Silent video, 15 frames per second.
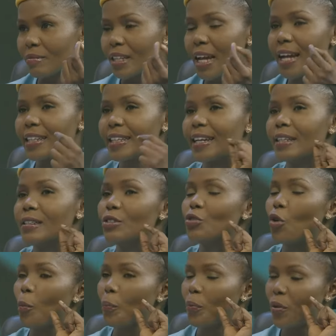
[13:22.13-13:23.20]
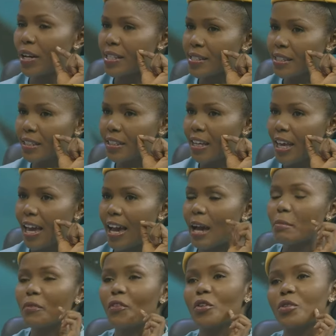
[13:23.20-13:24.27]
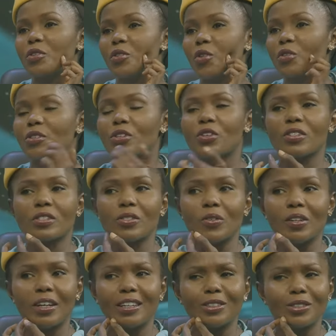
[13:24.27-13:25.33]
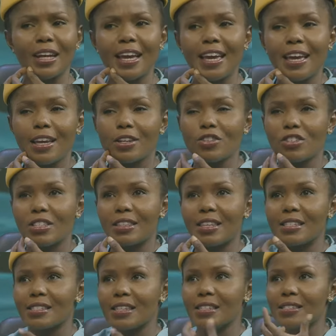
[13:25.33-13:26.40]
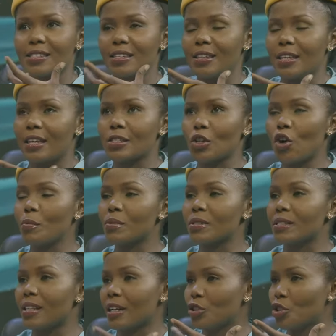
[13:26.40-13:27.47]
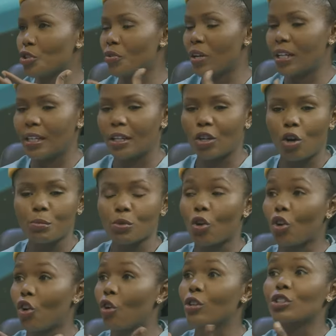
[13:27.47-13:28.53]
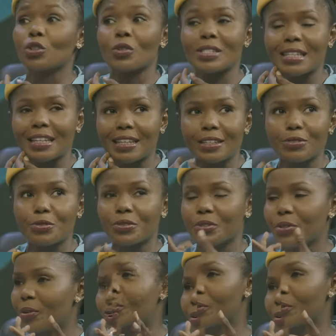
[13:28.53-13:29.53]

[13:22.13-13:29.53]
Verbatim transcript: And then you're pressing, and before you know, you just see your hand. There's this, it comes naturally, yes, it comes it, unconsciously, it is, it is, you know.